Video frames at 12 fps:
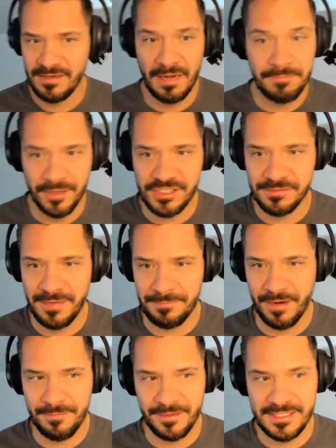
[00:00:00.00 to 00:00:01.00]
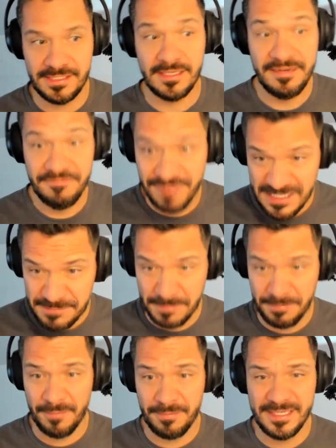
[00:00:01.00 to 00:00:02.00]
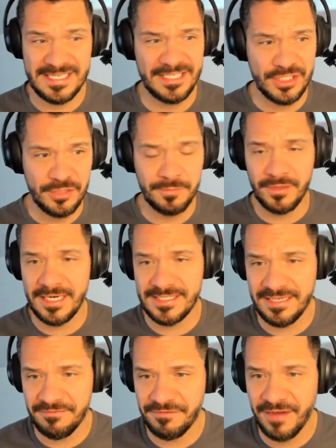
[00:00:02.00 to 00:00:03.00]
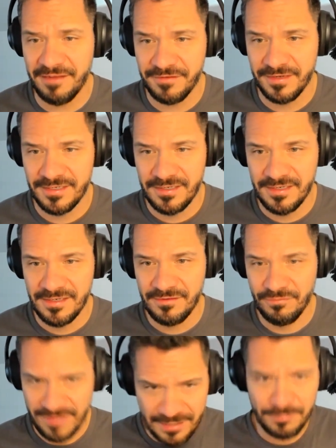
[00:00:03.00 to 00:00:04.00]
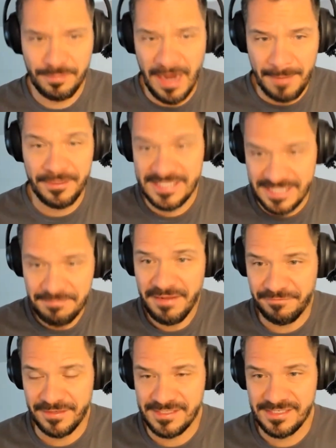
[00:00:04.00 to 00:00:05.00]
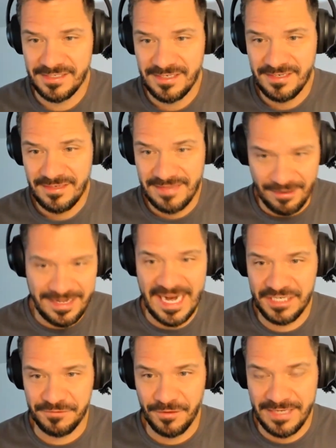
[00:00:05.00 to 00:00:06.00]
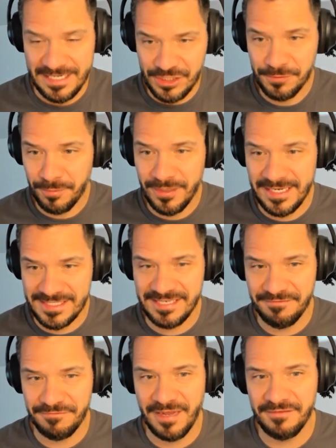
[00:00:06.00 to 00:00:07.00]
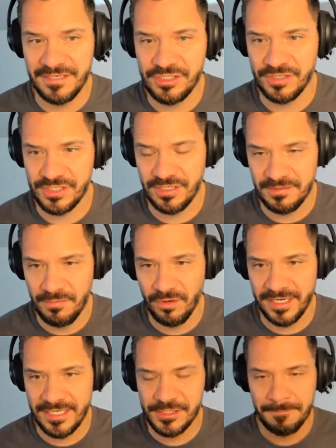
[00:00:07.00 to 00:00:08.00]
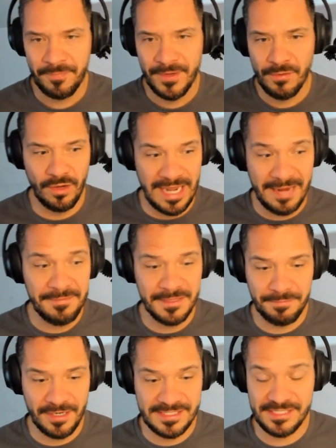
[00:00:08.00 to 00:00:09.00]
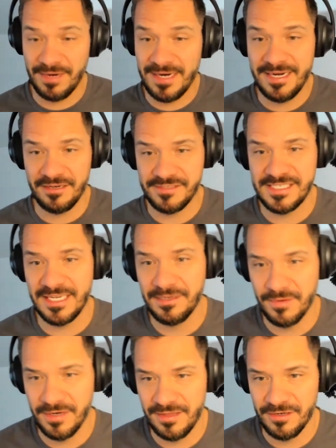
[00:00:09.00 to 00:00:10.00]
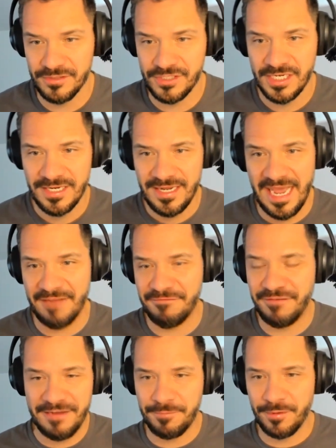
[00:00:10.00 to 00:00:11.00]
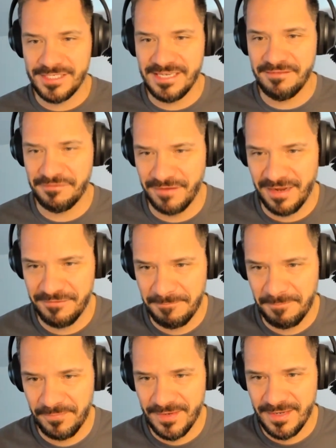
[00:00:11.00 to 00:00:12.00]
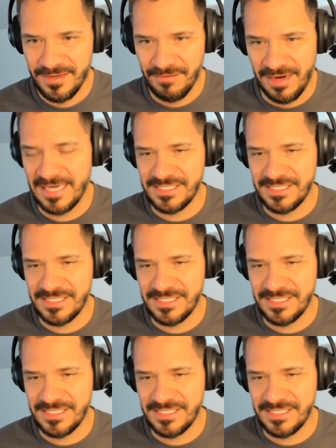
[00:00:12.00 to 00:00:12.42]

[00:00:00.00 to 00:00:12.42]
a bunch of my properties, investment properties at 2.875, rental properties in Memphis that are cash flowing at 2.875 interest on the mortgage. Well, I'm in the process right now of selling one of those at 5.75, right?